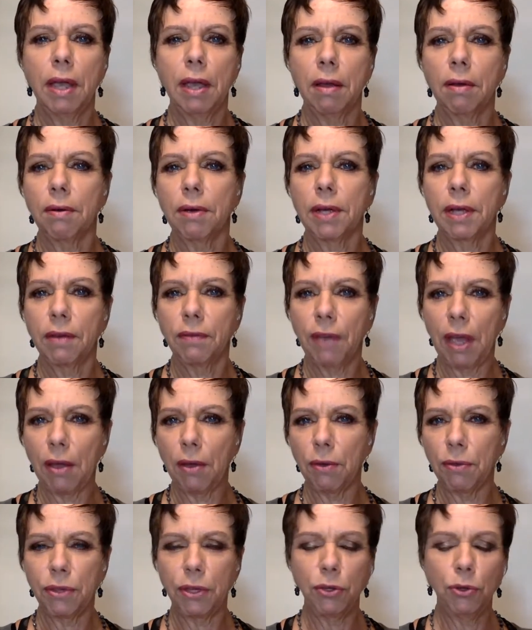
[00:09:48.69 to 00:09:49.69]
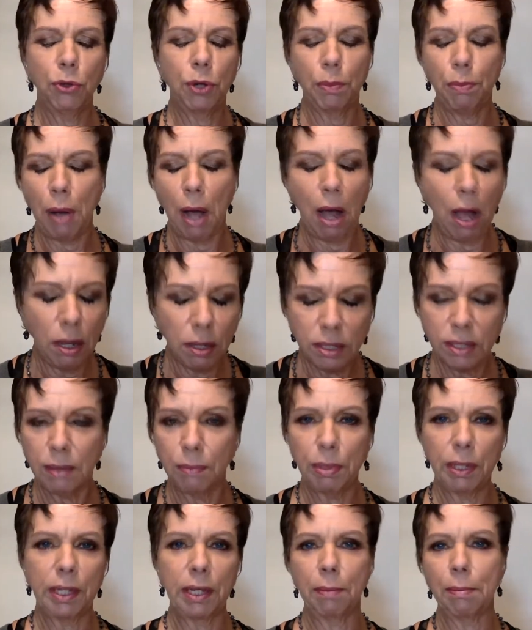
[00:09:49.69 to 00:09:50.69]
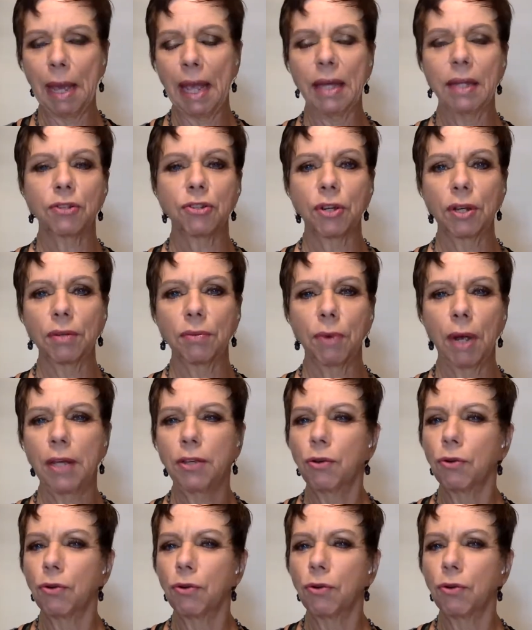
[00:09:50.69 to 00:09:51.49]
area of health that you could possibly imagine, right?